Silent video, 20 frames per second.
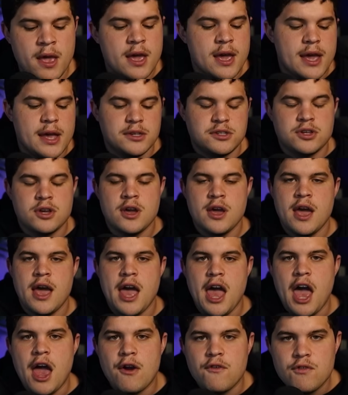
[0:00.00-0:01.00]
is
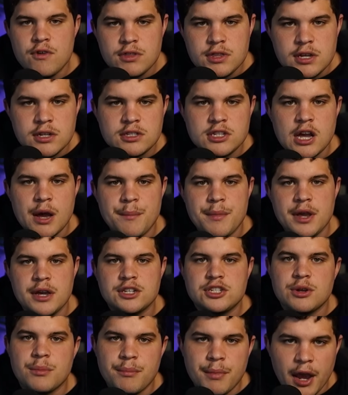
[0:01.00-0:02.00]
everything's coming
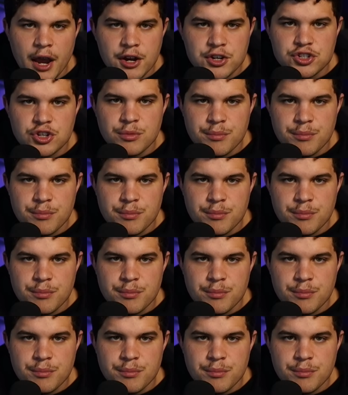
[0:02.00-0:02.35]
into major,